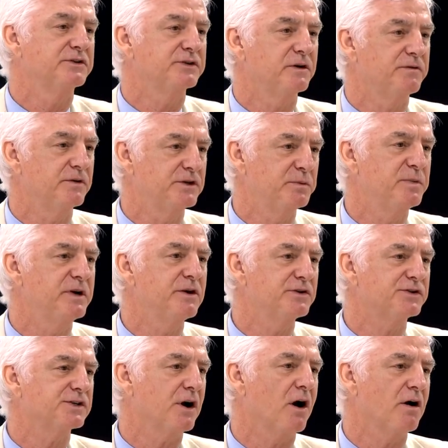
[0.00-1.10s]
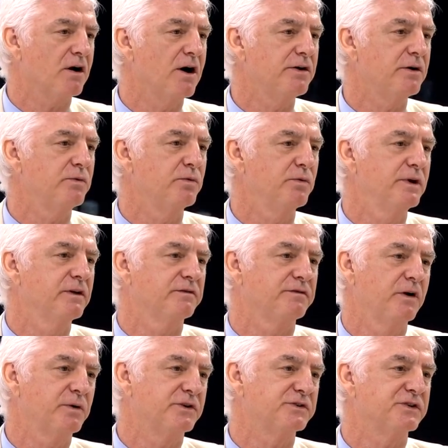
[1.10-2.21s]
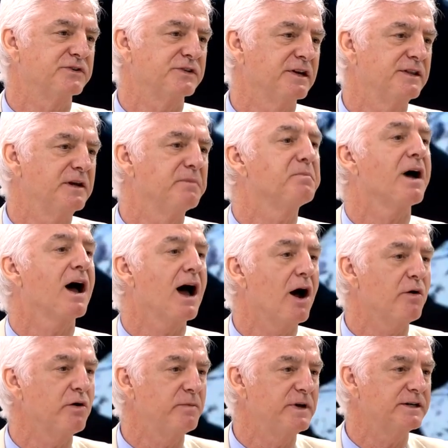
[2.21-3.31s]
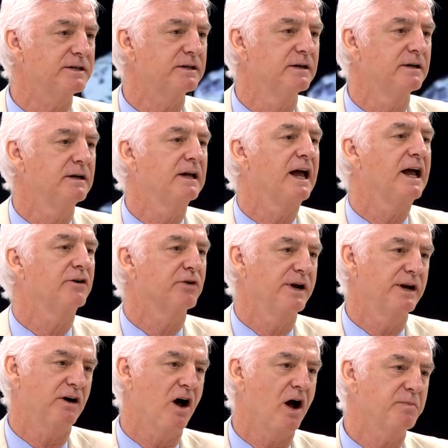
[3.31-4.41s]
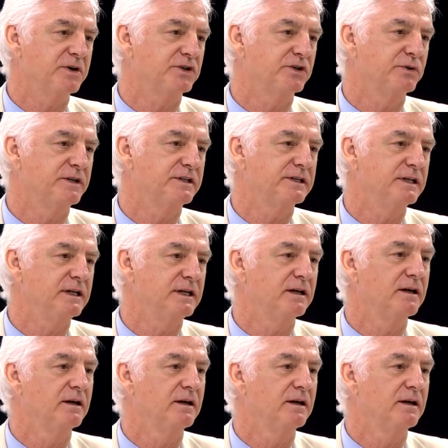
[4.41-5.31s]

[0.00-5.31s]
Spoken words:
So for De Beers, our other real focus is on the empowerment and creating opportunity